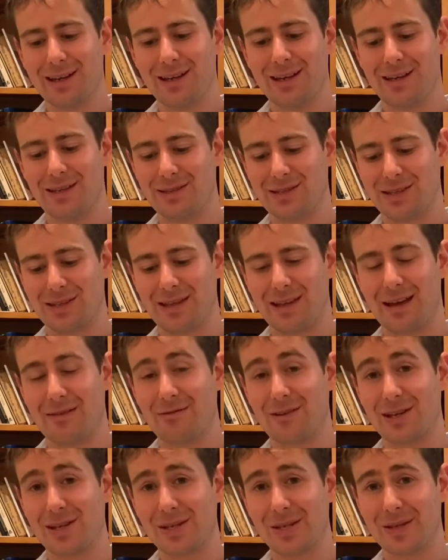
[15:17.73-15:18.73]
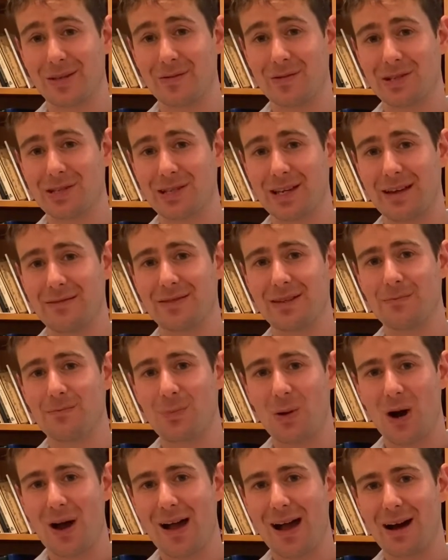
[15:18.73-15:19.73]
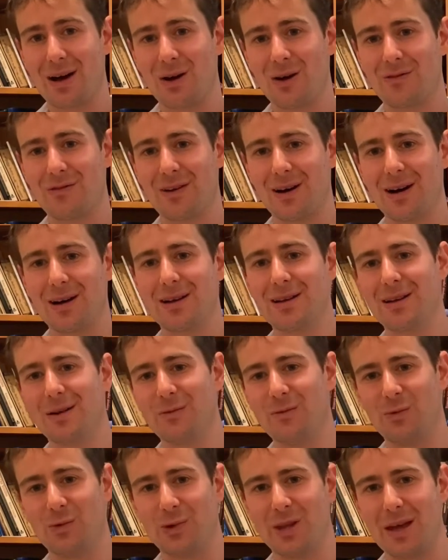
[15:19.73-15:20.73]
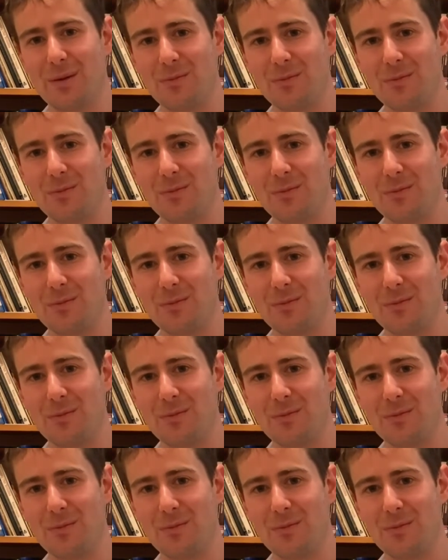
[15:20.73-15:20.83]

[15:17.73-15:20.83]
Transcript: is that they've recently received a buyout offer for their